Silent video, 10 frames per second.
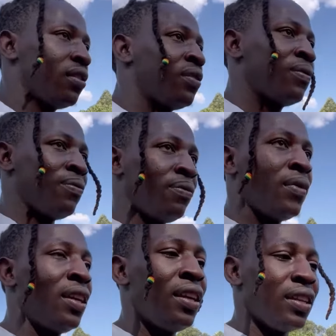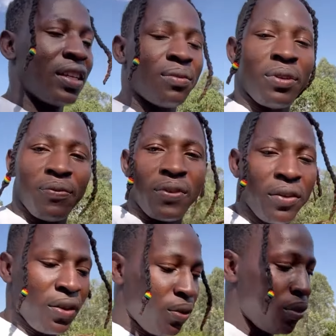it has been
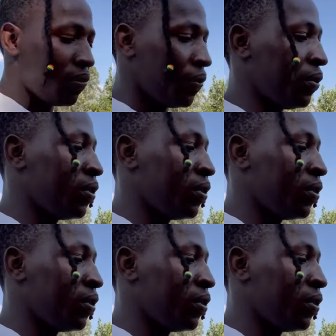very useful,